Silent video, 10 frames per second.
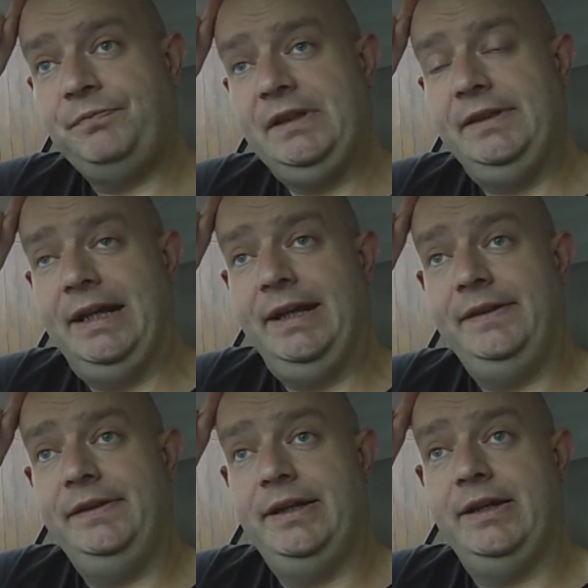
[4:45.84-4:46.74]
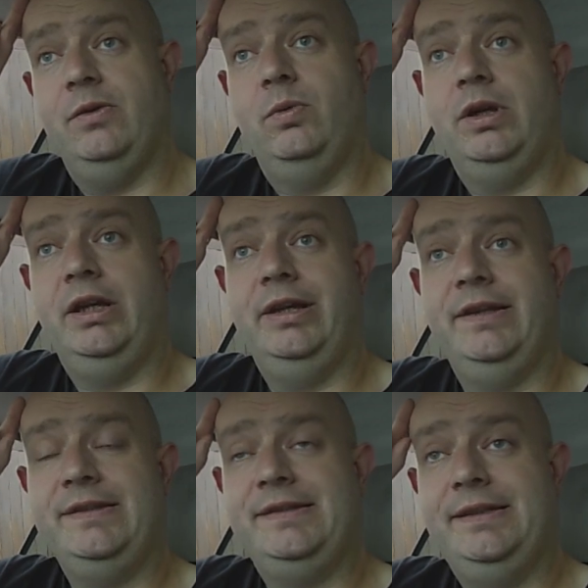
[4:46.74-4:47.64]
that there
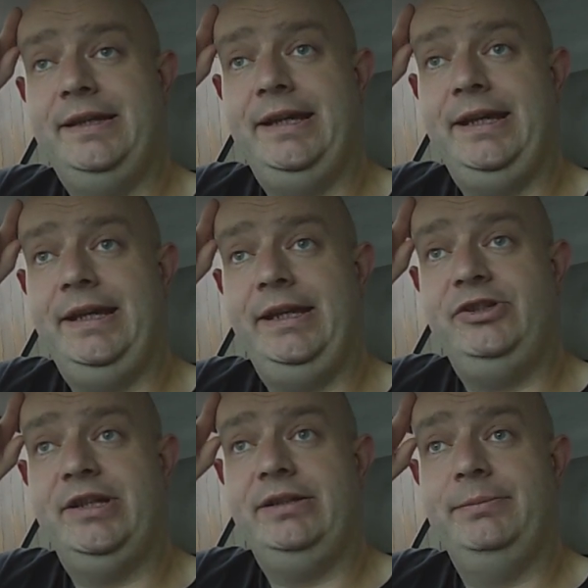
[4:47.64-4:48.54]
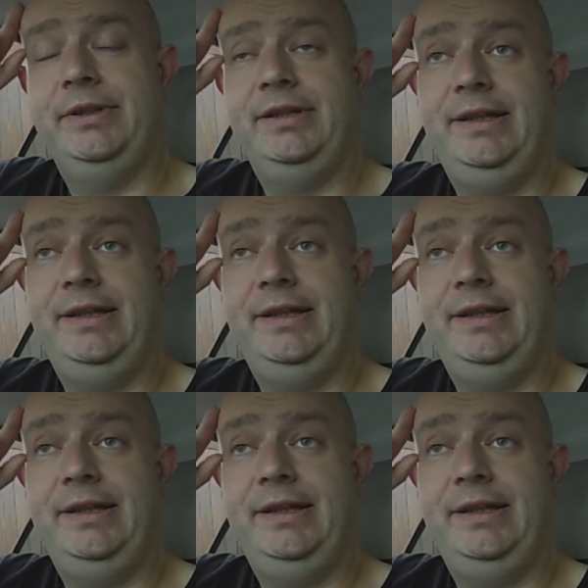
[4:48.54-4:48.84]
was a gentleman